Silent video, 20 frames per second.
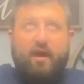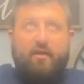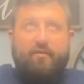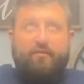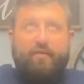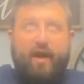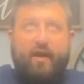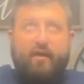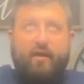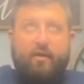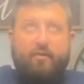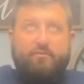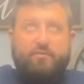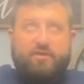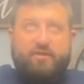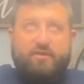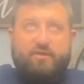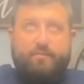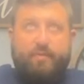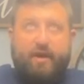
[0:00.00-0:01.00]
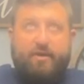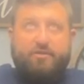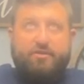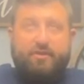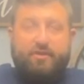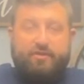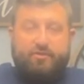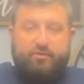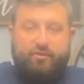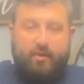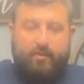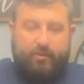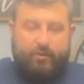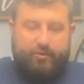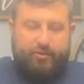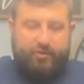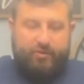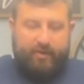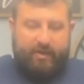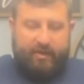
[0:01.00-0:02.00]
Firearms Inspection and
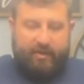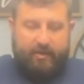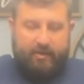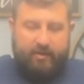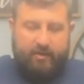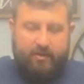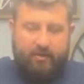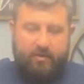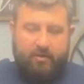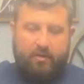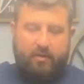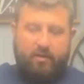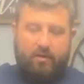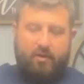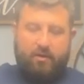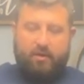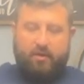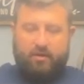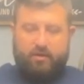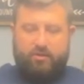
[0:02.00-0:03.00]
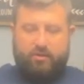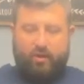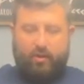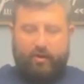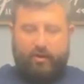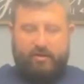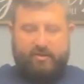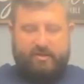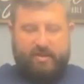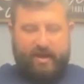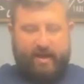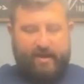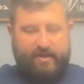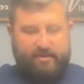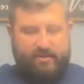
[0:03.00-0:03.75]
Troubleshooting. So in today's